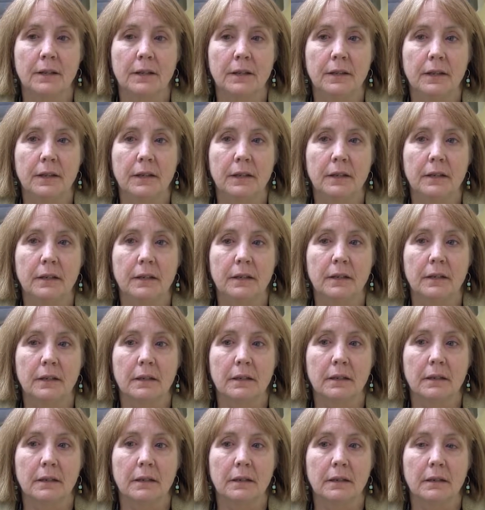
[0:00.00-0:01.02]
The
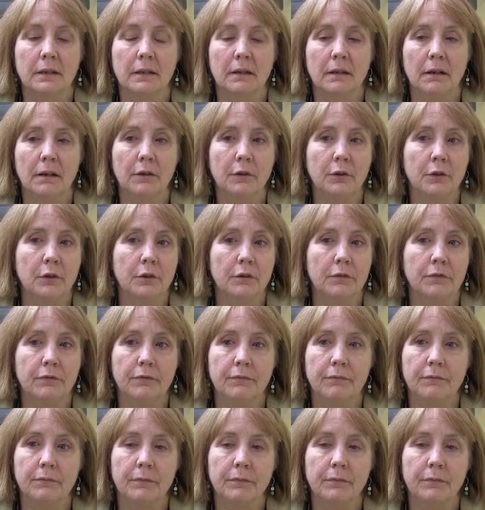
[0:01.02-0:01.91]
other,